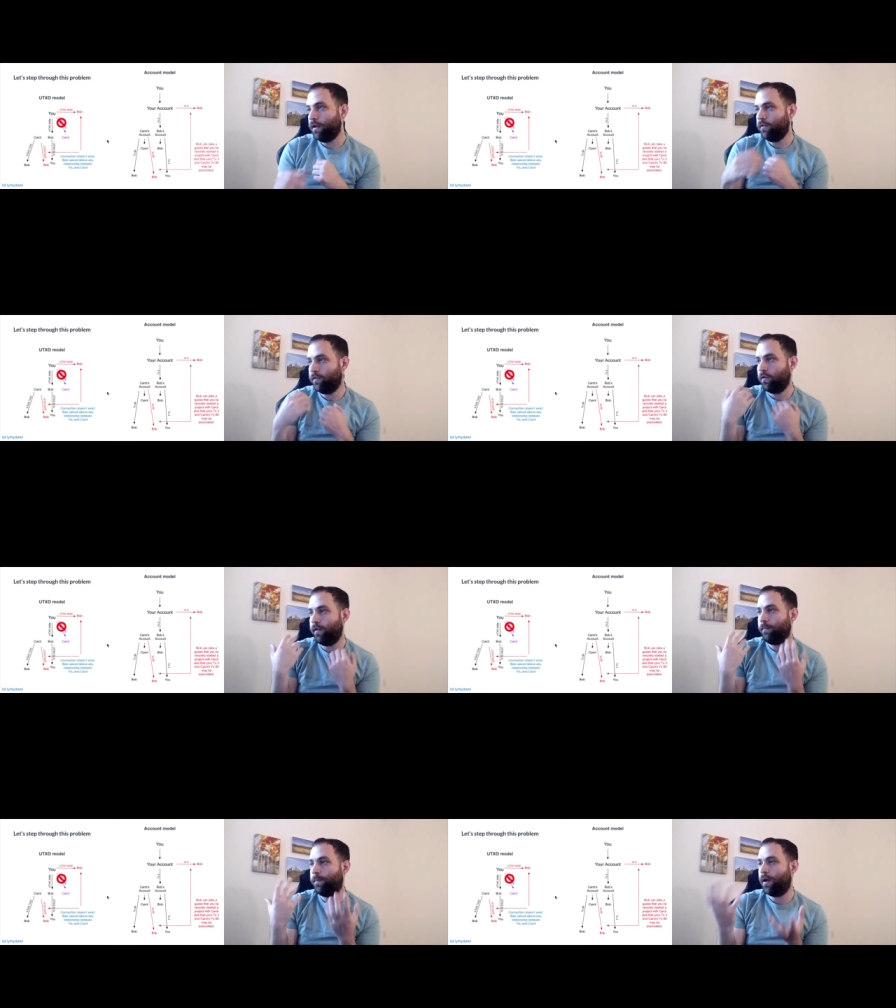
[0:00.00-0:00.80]
So
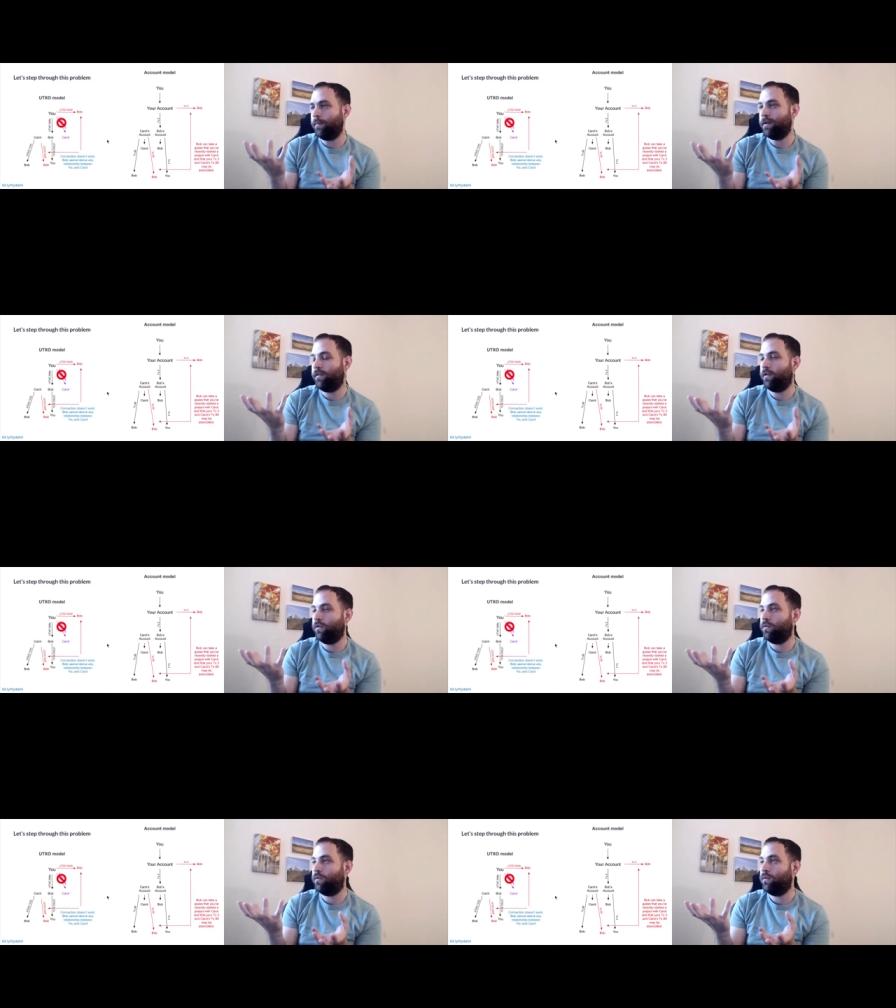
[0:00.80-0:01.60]
then Bob can,
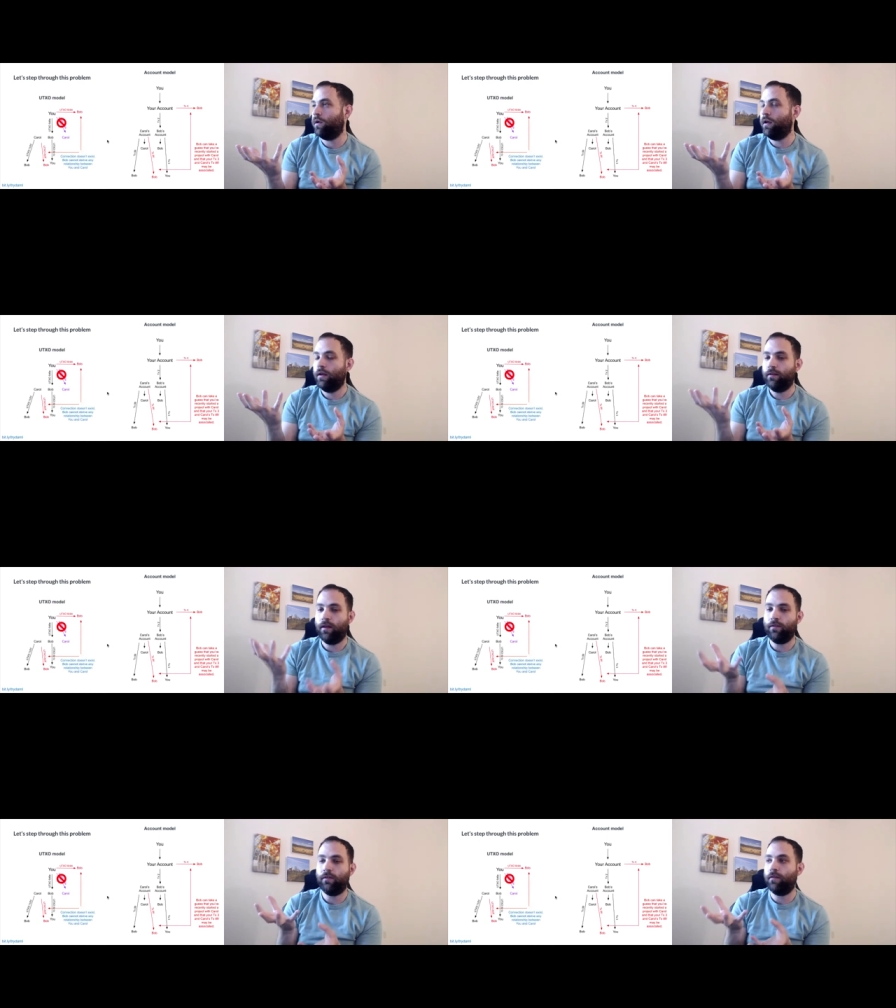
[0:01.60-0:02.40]
though,
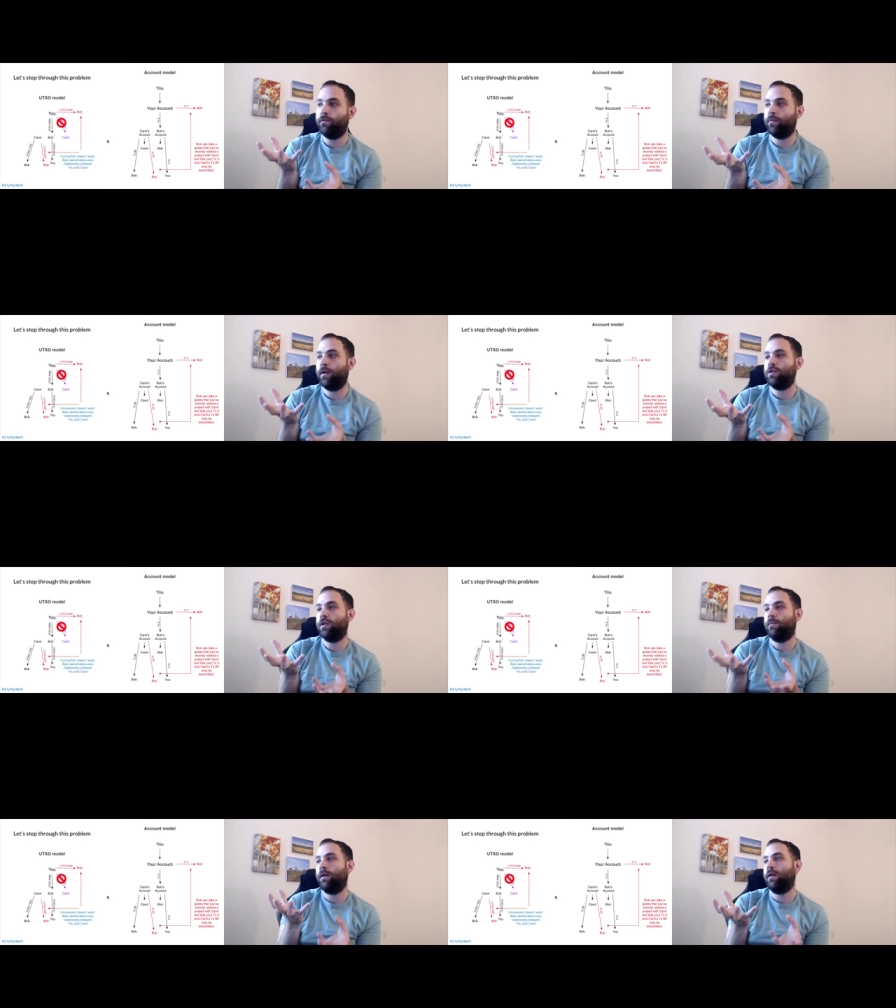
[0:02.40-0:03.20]
take this information
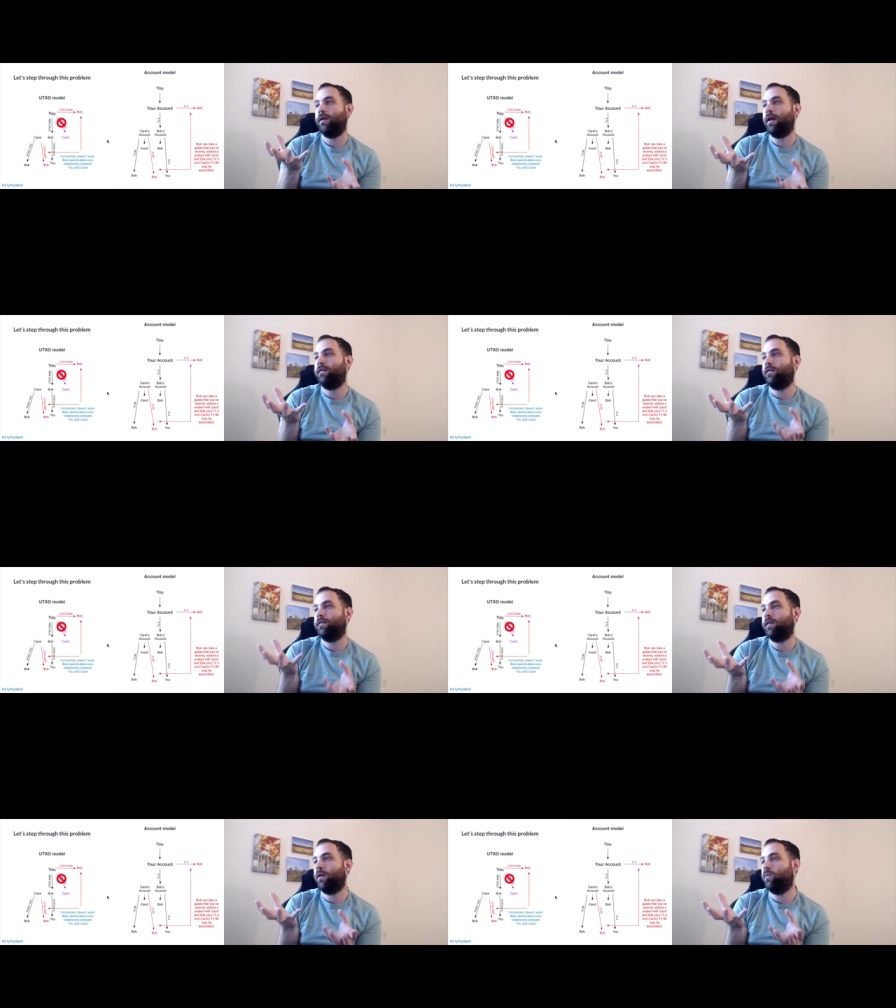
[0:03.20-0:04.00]
and make a guess and
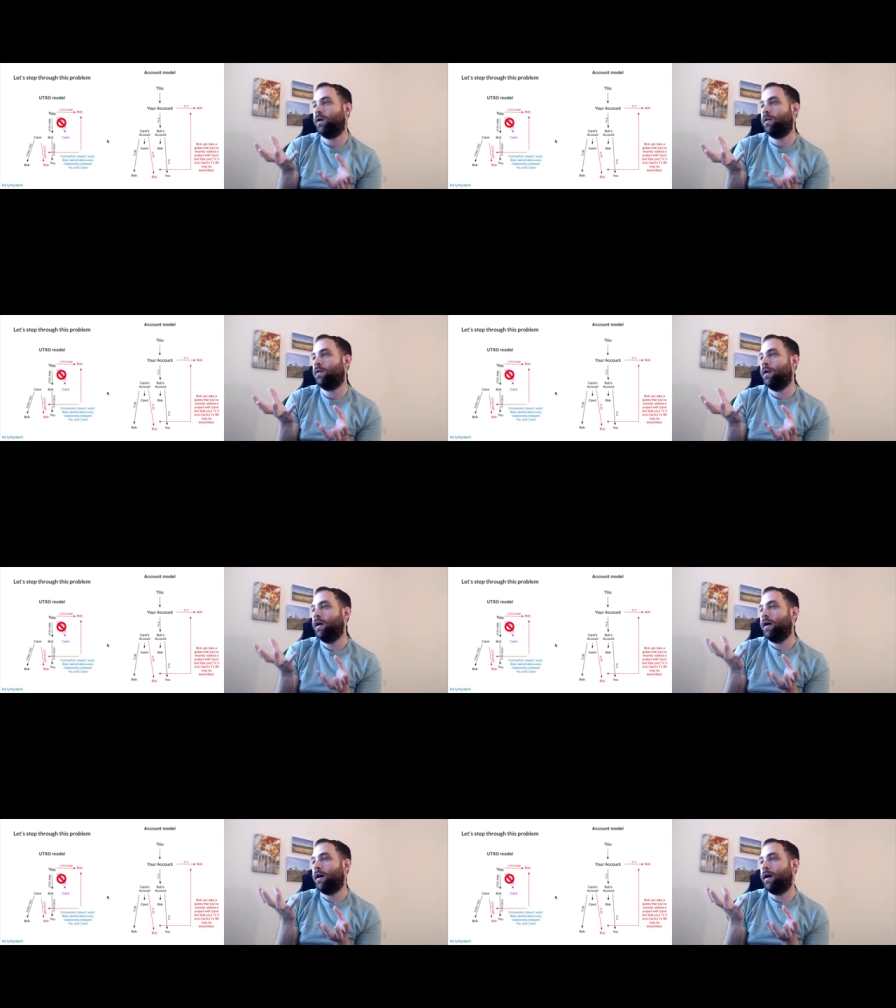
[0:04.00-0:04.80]
say, well,
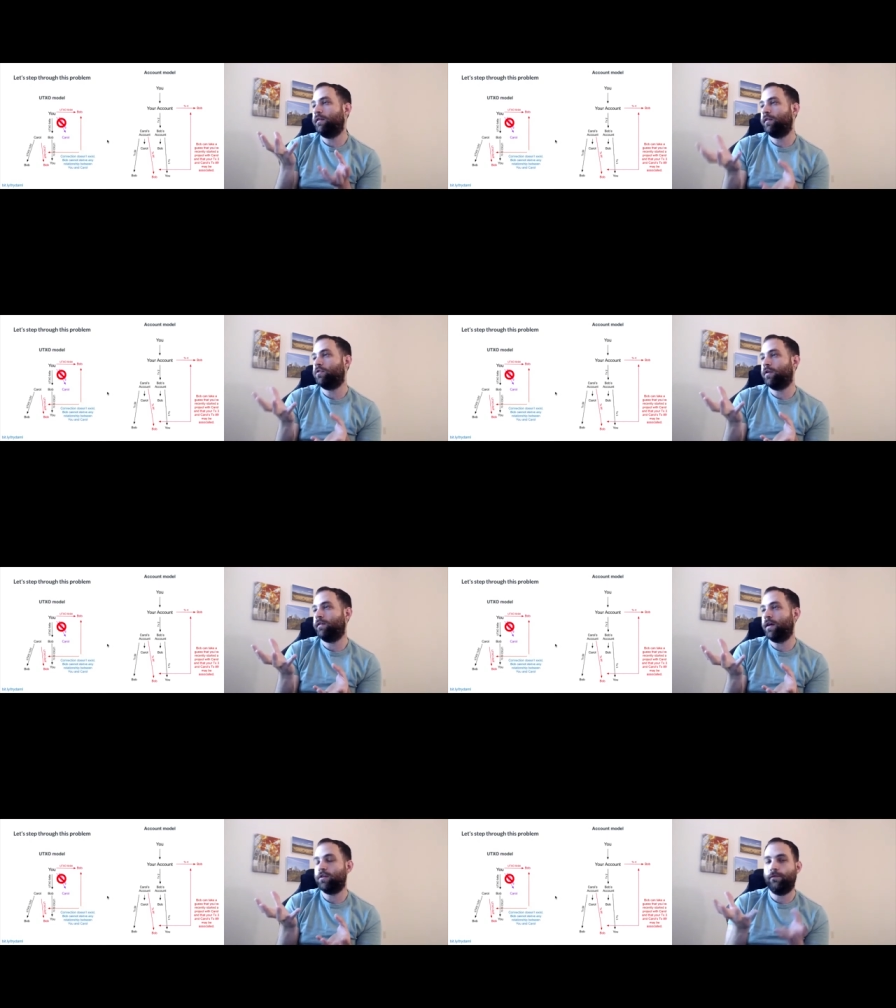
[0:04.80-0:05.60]
I see
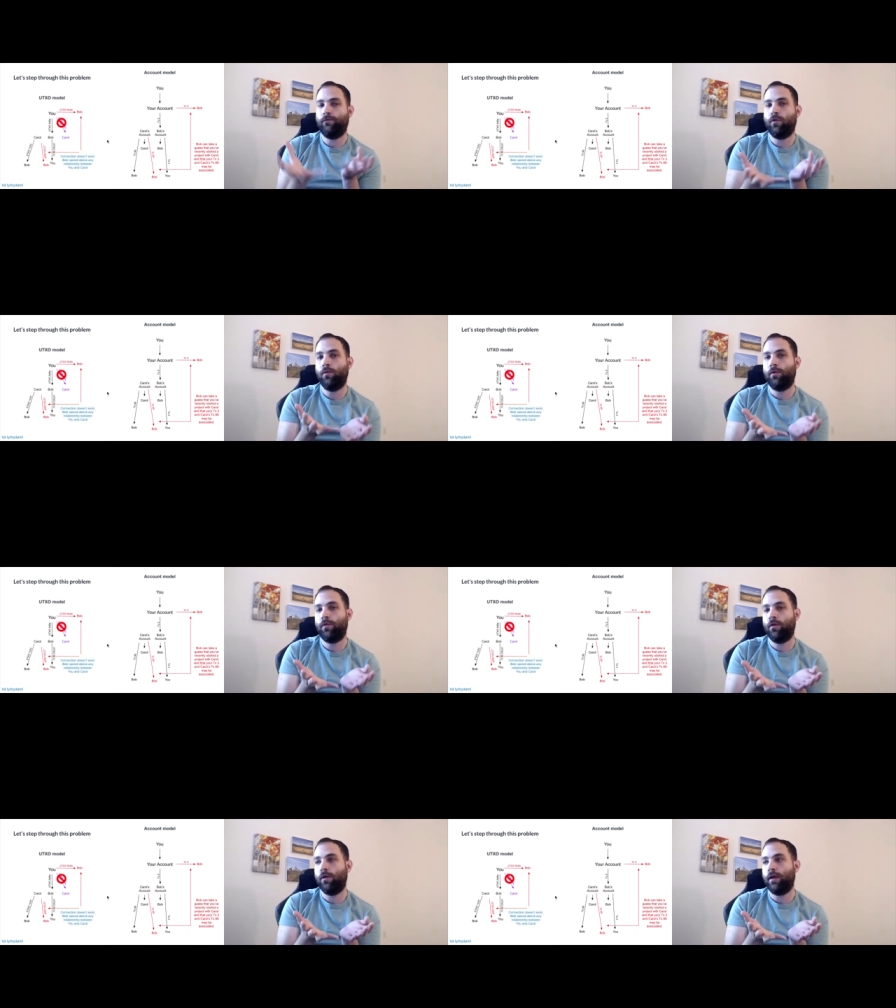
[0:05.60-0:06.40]
transaction four with
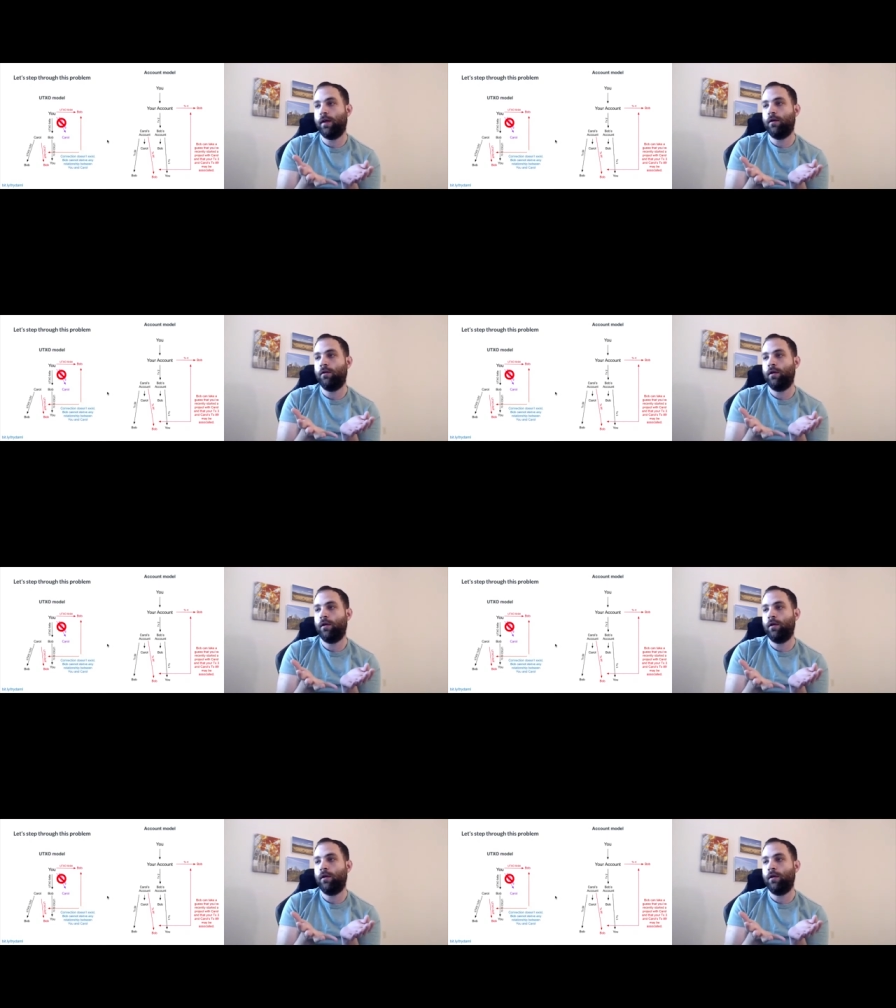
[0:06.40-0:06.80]
your account